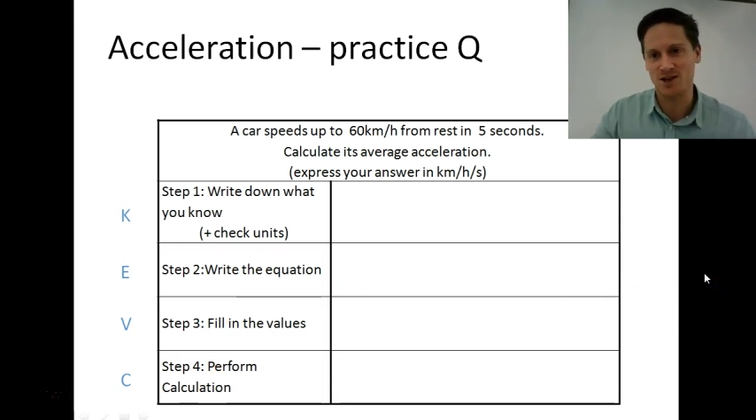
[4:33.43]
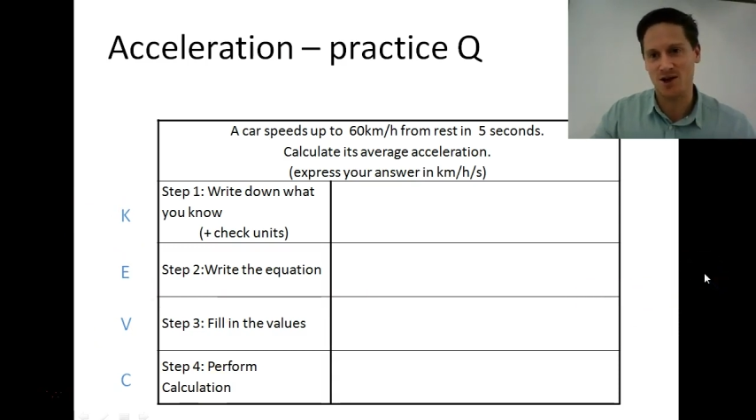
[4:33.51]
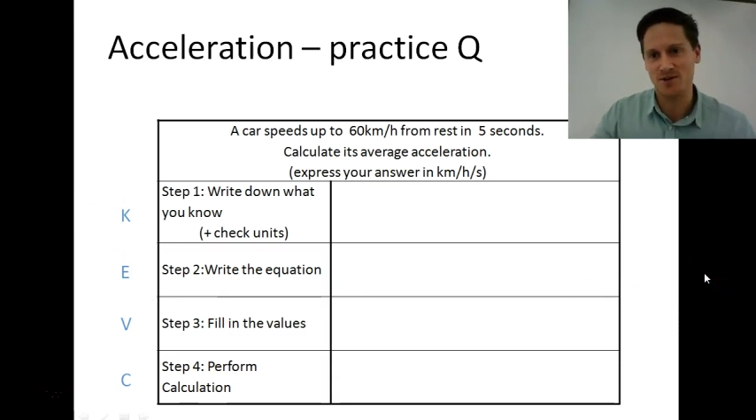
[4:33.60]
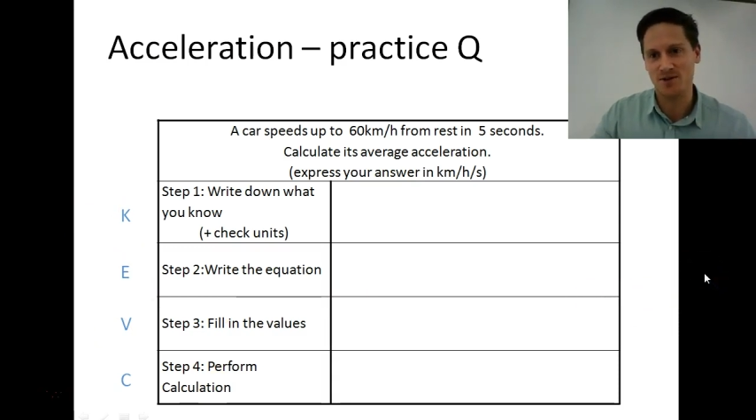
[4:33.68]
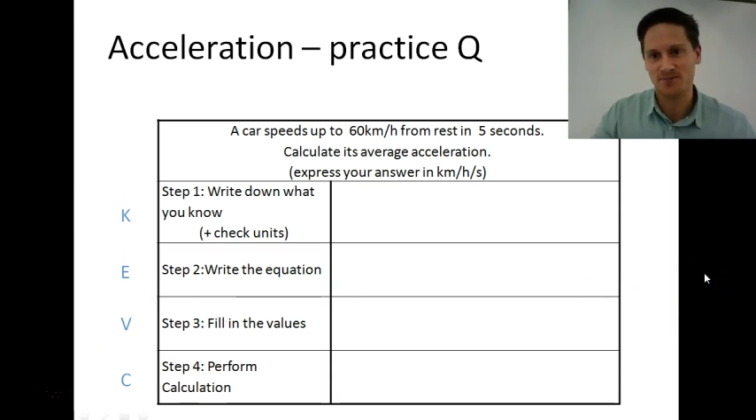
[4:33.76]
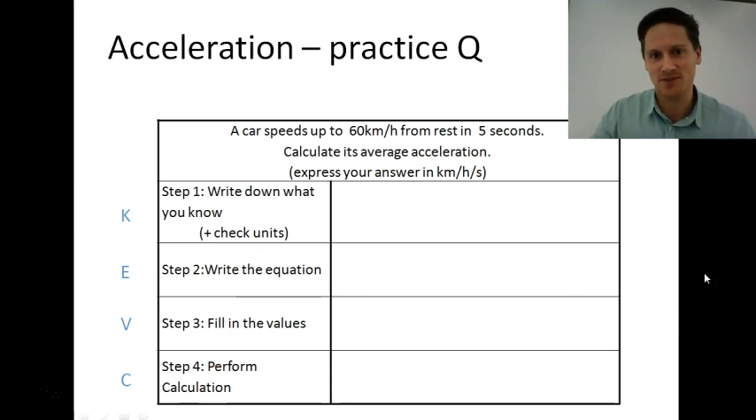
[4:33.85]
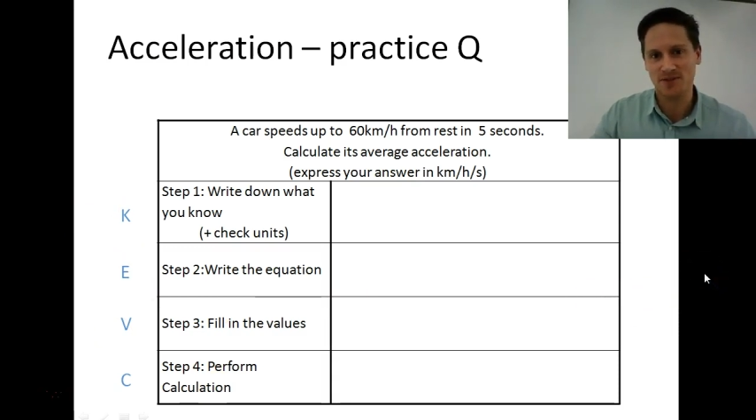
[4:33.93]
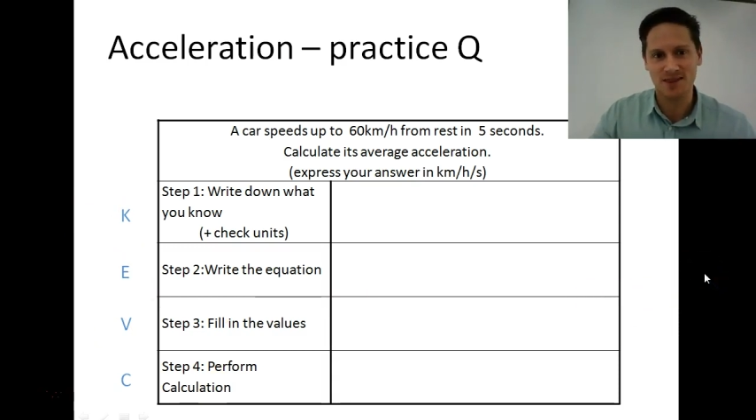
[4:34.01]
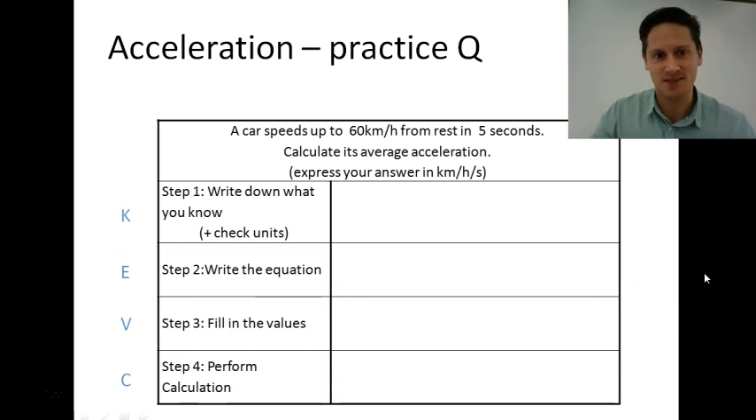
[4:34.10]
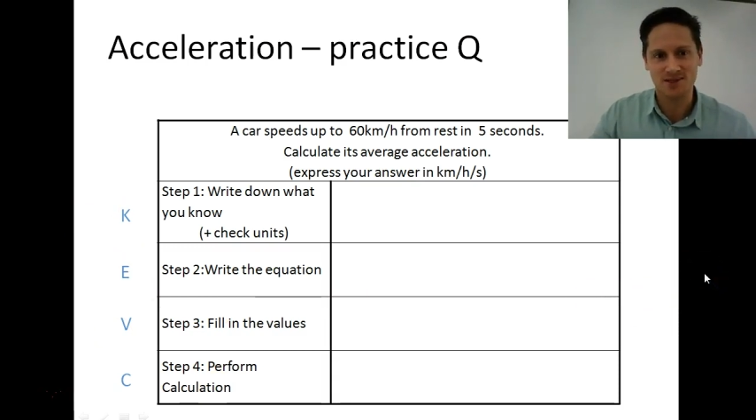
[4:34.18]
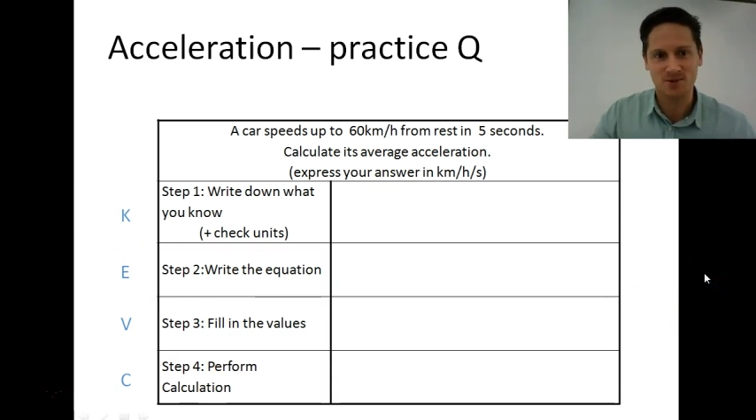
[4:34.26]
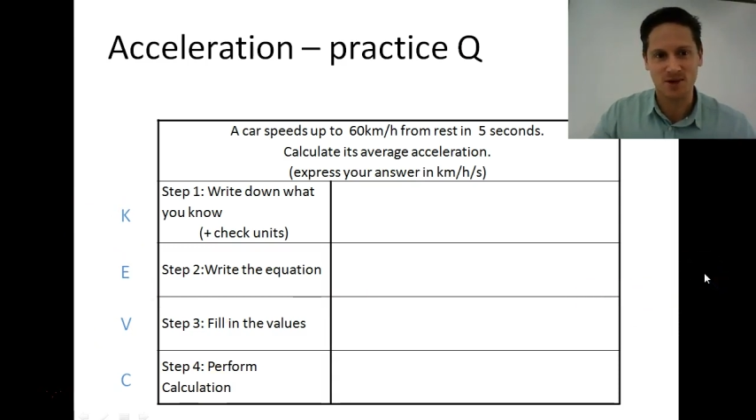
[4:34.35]
know
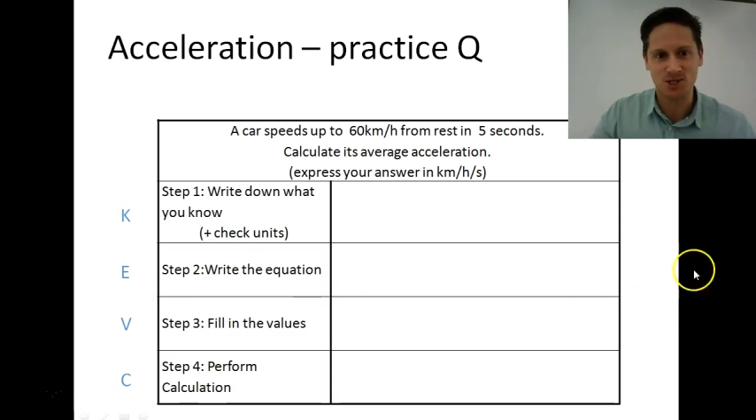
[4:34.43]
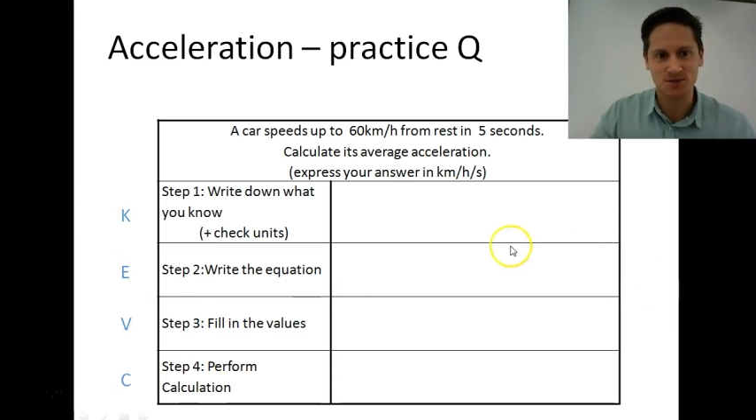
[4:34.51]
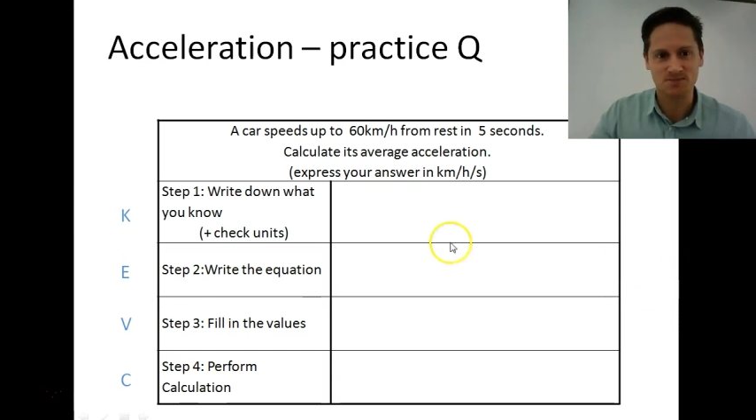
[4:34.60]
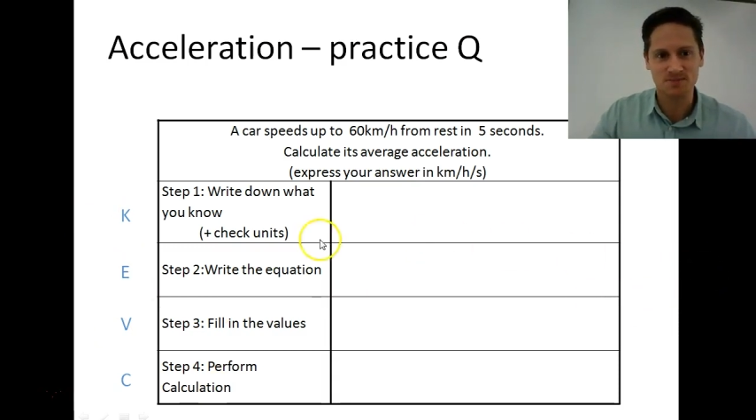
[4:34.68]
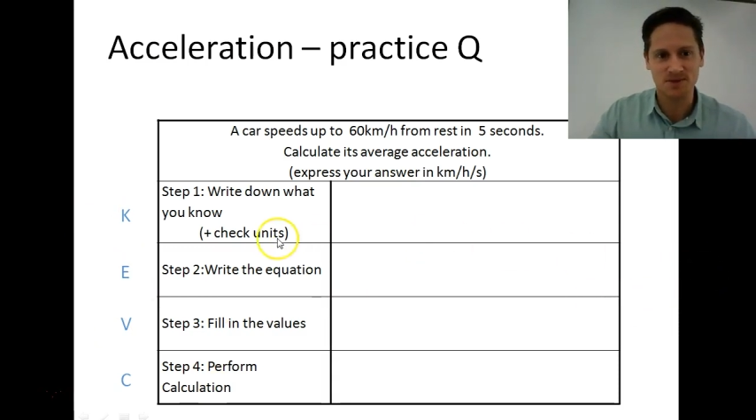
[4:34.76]
in this question?